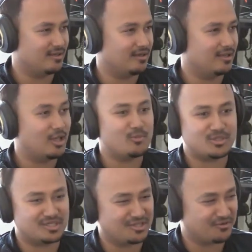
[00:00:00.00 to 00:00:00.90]
Uh, allow me
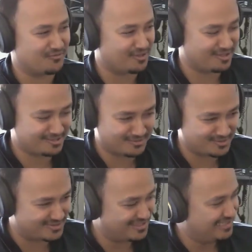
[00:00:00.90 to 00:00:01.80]
to clarify. I know
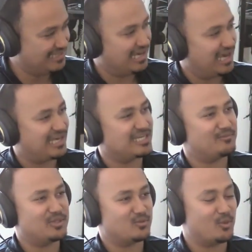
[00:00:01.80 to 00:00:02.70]
it's, I get a
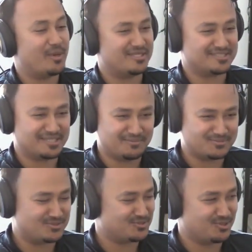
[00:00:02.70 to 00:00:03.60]
bit romantic. I'm
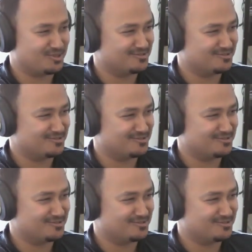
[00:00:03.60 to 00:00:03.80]
so sorry.